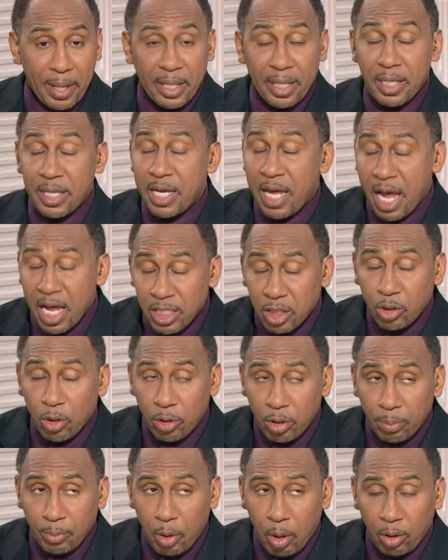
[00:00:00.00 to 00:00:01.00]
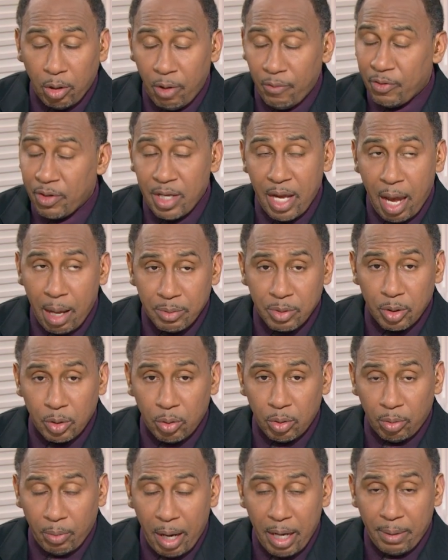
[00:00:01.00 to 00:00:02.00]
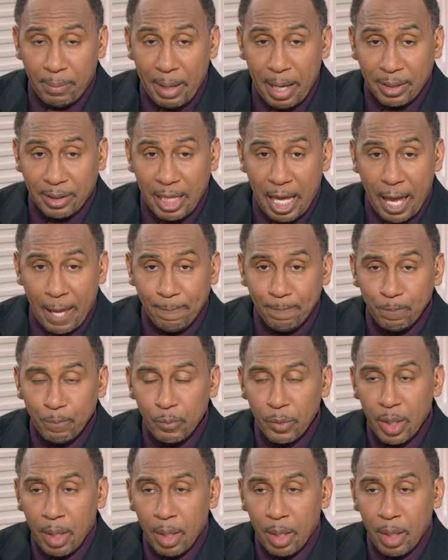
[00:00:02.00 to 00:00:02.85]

better, and he has turned the ball over. You're absolutely right about that.